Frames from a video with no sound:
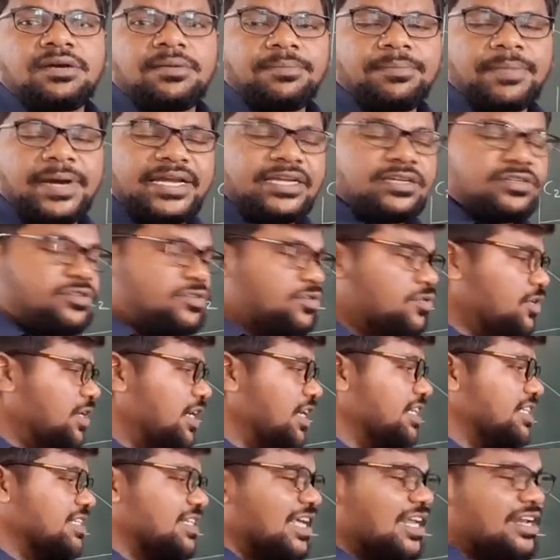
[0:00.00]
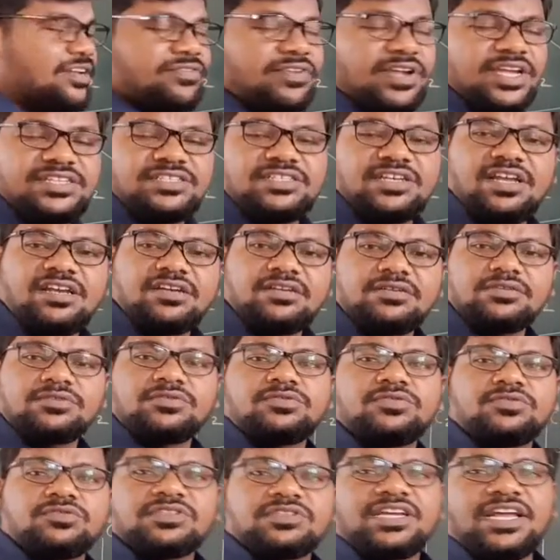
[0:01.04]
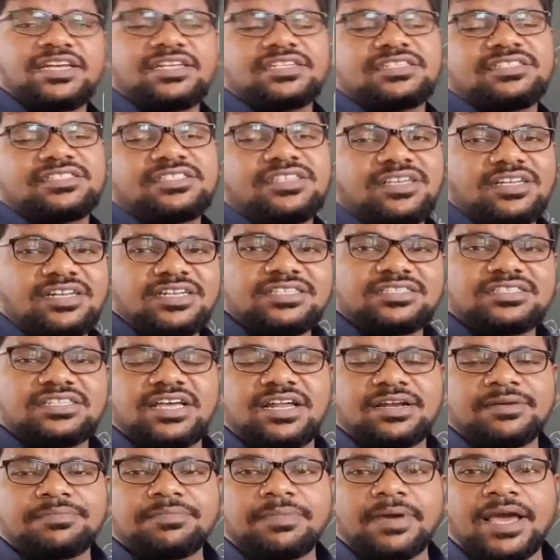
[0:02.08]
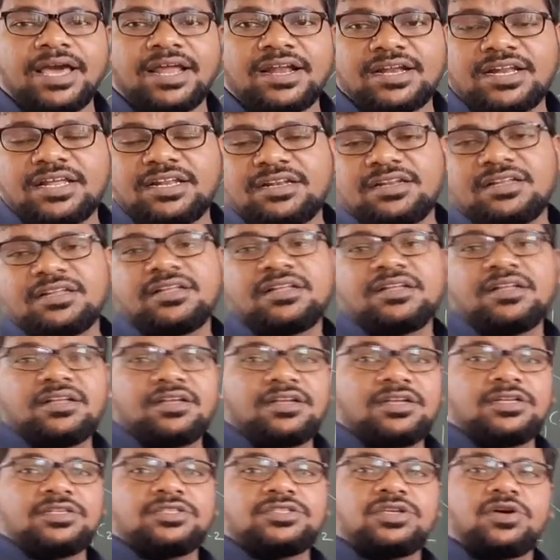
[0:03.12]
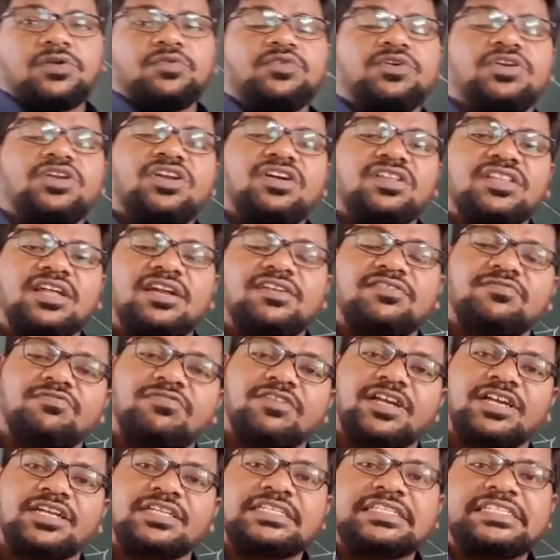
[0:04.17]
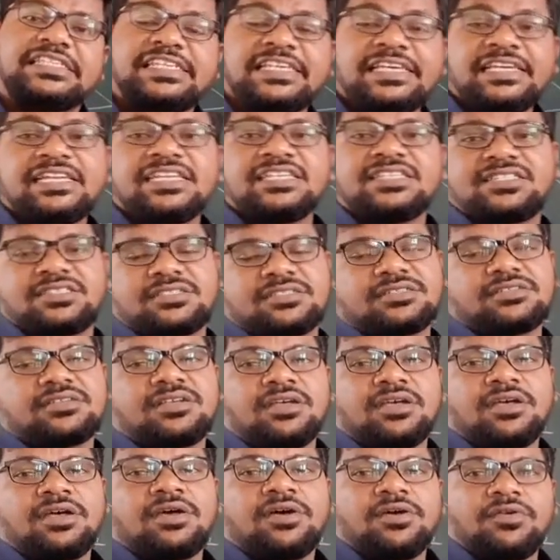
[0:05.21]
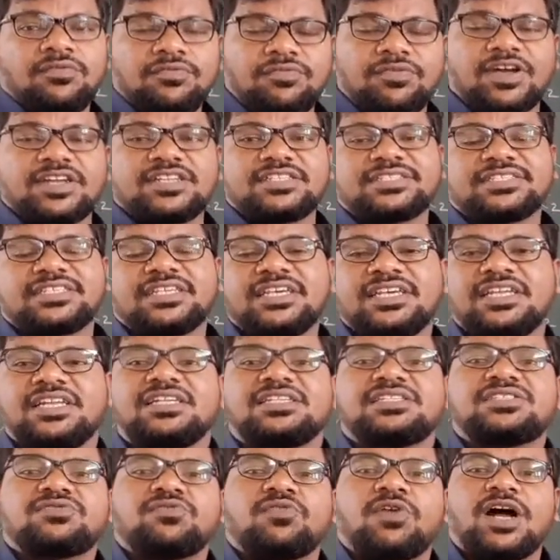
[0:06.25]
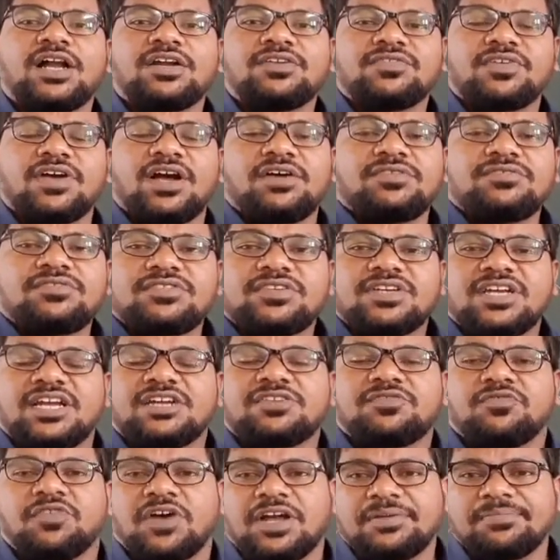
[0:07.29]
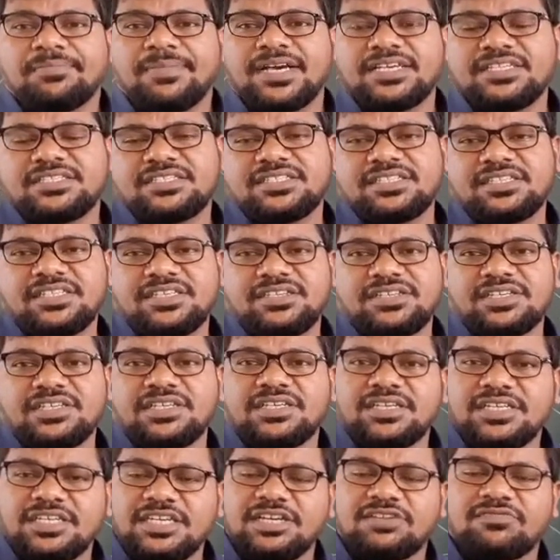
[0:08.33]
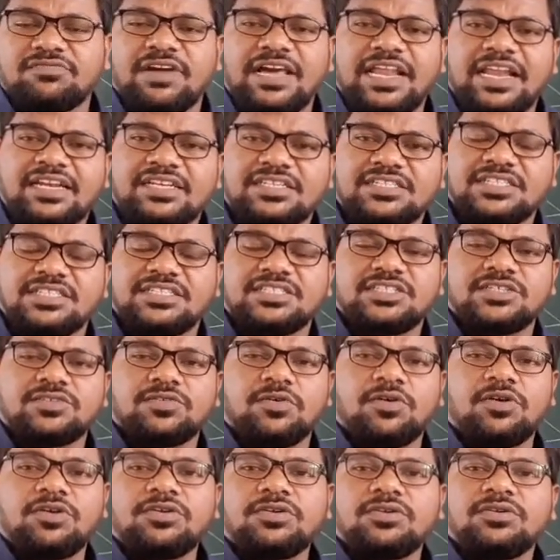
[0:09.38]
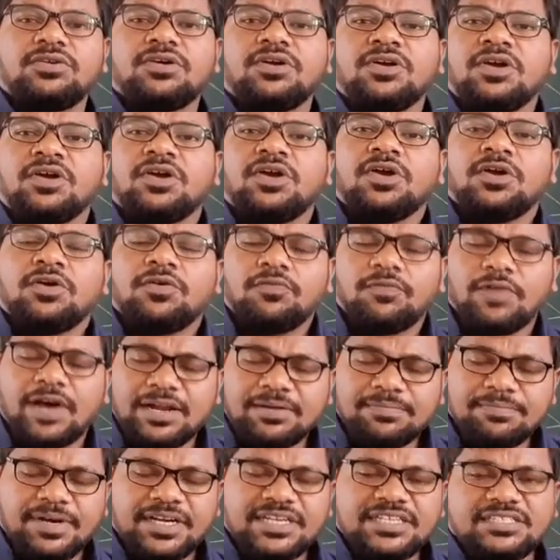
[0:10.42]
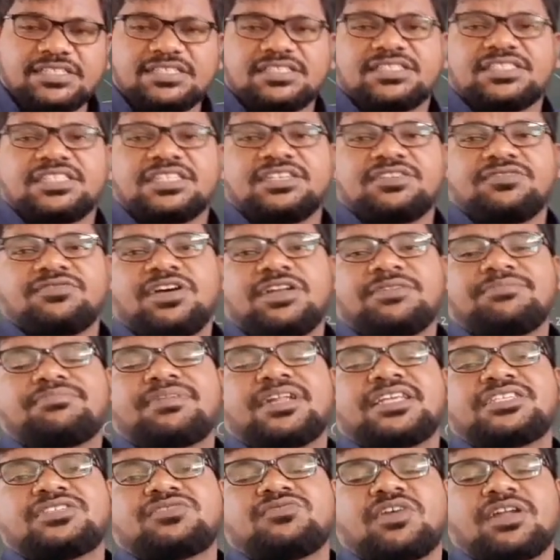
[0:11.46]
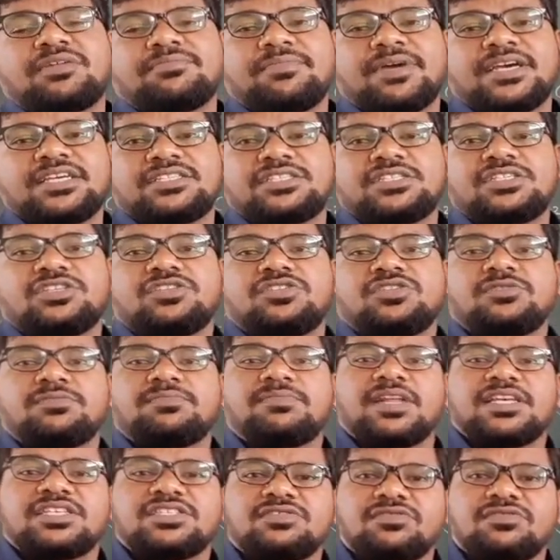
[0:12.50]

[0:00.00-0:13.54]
by doing derivation to get series and parallel, so we know that for series what we have to get 1 by C equivalence is equal to 1 by C1 plus 1 by C2 plus